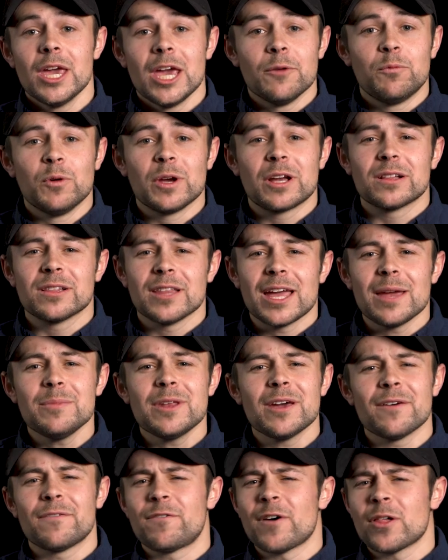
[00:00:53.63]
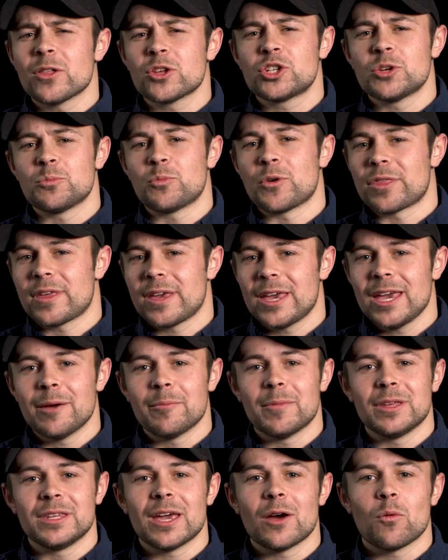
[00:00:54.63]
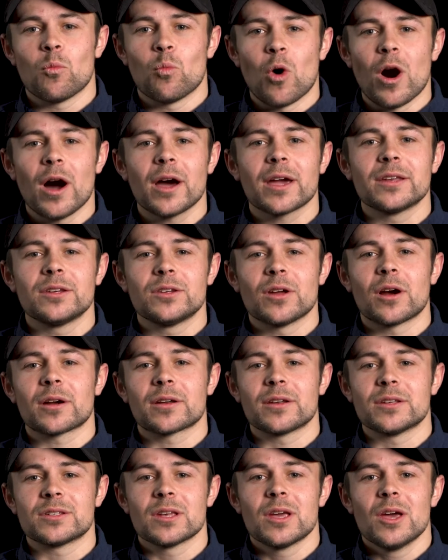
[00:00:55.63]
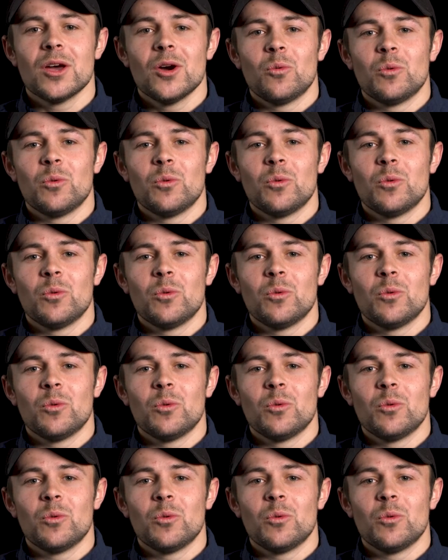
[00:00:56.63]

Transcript: If we claim to have fellowship with him and yet walk in darkness,